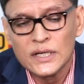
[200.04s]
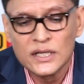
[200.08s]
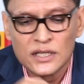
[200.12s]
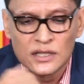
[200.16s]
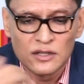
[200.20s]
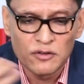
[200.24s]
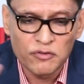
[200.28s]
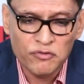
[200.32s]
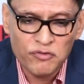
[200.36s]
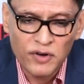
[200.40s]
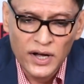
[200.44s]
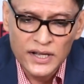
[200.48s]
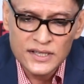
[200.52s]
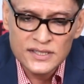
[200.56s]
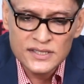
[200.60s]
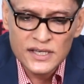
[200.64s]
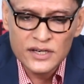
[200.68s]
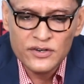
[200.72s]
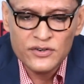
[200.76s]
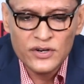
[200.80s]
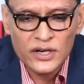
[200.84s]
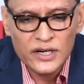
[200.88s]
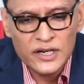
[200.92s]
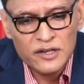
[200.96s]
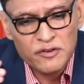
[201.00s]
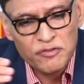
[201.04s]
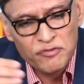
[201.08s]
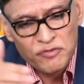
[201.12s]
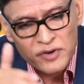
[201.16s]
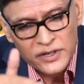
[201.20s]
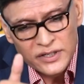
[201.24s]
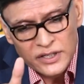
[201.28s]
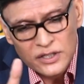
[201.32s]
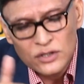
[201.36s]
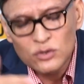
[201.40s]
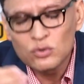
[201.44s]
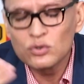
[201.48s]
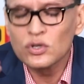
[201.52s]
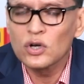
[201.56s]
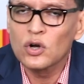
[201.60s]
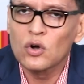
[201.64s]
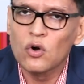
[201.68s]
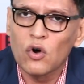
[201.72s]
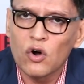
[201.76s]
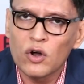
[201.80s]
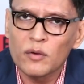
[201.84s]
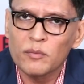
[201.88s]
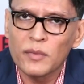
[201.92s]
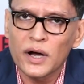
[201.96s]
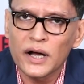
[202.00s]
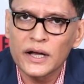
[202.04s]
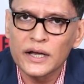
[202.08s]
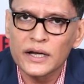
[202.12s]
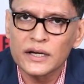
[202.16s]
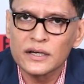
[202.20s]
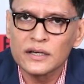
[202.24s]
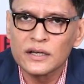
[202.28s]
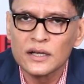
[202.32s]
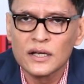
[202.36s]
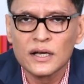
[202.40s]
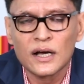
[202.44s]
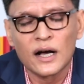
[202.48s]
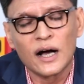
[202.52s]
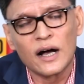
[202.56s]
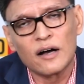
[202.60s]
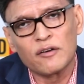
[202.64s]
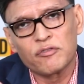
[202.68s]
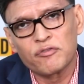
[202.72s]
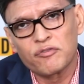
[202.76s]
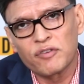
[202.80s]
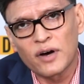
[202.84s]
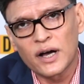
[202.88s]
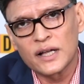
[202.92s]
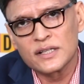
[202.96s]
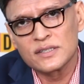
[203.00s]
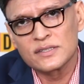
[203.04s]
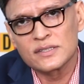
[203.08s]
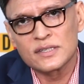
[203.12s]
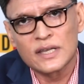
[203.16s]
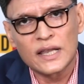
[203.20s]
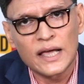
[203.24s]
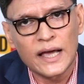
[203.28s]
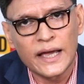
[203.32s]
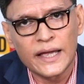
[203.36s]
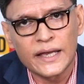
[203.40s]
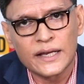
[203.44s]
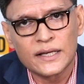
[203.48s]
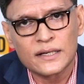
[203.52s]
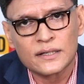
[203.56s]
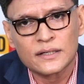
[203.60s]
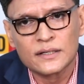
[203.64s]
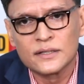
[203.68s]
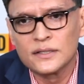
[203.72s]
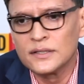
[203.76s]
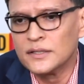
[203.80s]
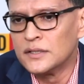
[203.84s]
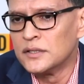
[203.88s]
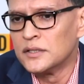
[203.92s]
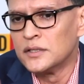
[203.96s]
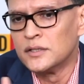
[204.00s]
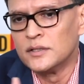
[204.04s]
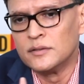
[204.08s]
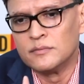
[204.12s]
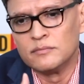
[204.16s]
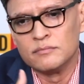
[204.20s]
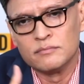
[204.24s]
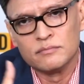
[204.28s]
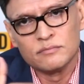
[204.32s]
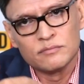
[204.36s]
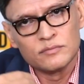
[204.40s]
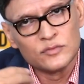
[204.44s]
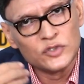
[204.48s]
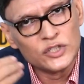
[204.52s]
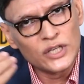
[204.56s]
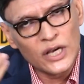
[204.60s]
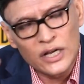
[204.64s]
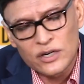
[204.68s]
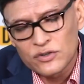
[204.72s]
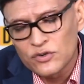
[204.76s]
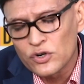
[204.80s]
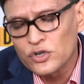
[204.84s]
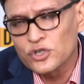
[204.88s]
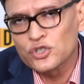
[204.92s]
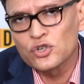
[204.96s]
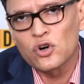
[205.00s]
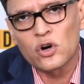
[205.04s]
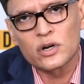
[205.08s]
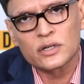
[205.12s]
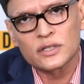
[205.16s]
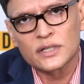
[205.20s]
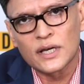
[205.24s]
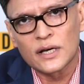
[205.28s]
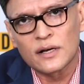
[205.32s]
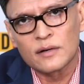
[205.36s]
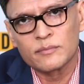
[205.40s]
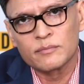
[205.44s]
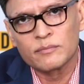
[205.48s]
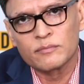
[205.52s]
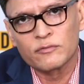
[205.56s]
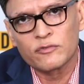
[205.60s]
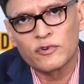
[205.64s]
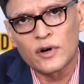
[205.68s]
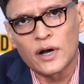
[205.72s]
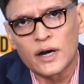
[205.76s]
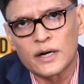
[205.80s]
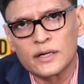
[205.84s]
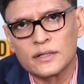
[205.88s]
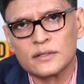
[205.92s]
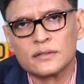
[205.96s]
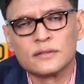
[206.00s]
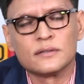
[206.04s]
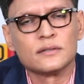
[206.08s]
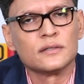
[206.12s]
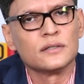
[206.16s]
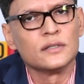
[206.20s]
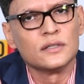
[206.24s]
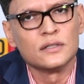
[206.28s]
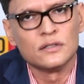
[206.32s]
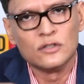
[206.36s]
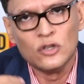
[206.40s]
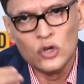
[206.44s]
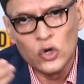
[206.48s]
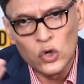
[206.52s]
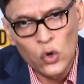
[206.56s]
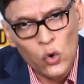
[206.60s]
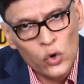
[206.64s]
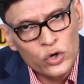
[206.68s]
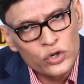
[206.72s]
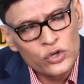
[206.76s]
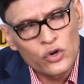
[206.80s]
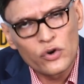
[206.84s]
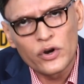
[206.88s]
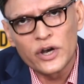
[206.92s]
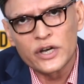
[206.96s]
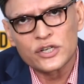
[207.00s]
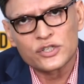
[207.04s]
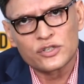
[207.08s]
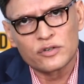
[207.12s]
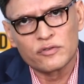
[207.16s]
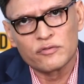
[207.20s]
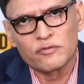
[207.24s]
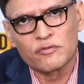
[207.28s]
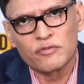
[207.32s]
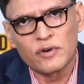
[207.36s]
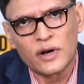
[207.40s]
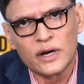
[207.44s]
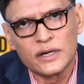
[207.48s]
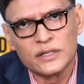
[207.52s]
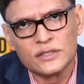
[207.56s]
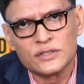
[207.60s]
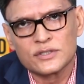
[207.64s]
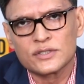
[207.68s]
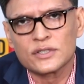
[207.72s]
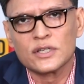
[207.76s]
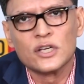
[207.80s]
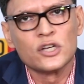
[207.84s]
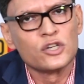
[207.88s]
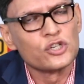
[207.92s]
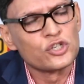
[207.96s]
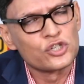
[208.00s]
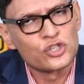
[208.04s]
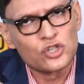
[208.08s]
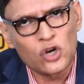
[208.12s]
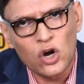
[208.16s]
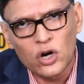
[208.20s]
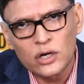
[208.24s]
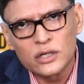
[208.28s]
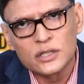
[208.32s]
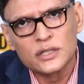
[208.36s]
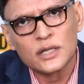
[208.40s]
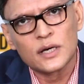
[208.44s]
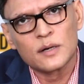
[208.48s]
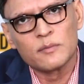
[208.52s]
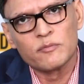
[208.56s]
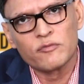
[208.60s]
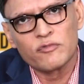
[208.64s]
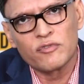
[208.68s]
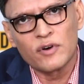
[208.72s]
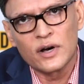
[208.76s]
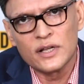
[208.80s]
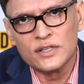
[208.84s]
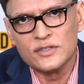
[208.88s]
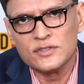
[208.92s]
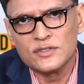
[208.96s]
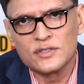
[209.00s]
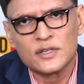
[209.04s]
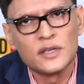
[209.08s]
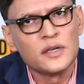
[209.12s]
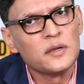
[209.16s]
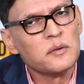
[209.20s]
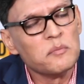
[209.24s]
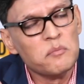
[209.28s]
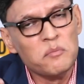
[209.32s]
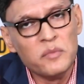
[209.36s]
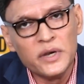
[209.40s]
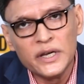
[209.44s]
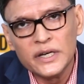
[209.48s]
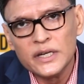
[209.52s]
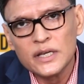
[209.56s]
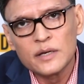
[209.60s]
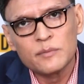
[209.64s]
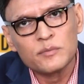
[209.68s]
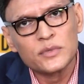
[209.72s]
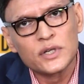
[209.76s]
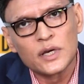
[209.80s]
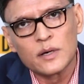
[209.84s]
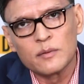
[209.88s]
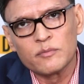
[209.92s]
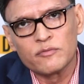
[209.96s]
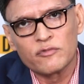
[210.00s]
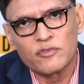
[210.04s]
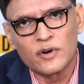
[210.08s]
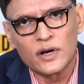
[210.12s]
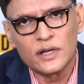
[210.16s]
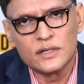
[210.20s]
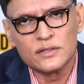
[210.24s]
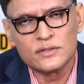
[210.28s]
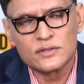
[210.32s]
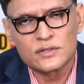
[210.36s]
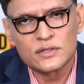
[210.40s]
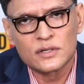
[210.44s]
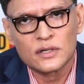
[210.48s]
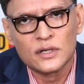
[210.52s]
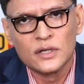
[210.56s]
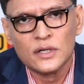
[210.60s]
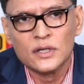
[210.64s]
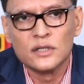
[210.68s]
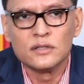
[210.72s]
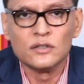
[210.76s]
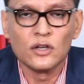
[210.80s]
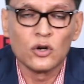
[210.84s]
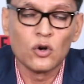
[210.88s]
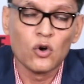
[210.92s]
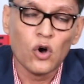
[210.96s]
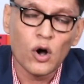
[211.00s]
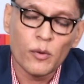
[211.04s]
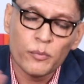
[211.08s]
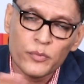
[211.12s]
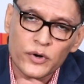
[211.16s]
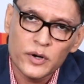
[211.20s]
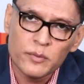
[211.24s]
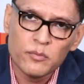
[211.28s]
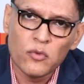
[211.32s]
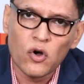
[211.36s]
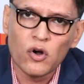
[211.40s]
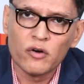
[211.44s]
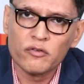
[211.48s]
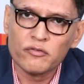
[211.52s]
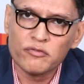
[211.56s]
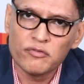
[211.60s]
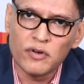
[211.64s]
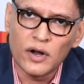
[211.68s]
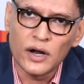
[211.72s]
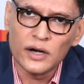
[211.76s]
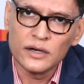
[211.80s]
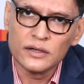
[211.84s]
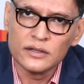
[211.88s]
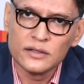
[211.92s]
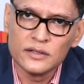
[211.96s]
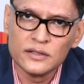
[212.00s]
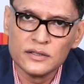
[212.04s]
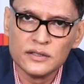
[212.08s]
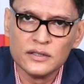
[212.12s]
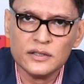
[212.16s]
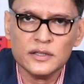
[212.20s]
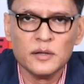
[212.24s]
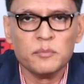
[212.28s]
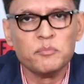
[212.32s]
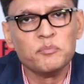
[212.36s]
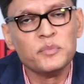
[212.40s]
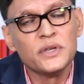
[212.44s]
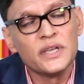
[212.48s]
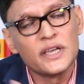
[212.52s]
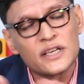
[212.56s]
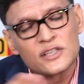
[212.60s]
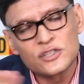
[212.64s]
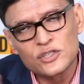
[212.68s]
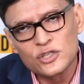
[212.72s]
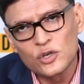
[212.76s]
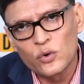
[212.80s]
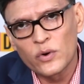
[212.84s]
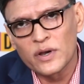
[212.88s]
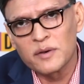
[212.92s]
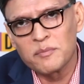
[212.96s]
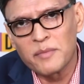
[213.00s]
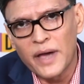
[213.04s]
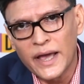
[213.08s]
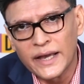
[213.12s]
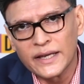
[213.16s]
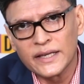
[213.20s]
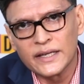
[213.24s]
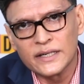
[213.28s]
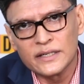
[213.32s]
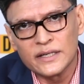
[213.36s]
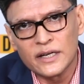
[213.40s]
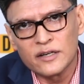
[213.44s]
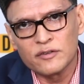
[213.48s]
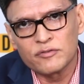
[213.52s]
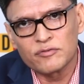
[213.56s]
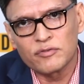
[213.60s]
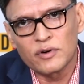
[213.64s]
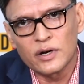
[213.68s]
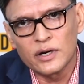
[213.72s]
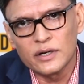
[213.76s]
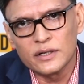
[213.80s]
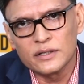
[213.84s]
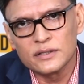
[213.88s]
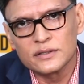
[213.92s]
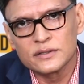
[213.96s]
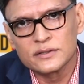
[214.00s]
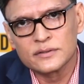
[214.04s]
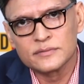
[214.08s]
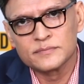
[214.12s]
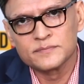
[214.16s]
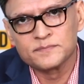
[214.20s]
The funds that really fit into the core bucket are funds like the ultra short term fund, low duration funds, short term funds, medium term funds, the corporate bond fund, the PSU and banking debt fund.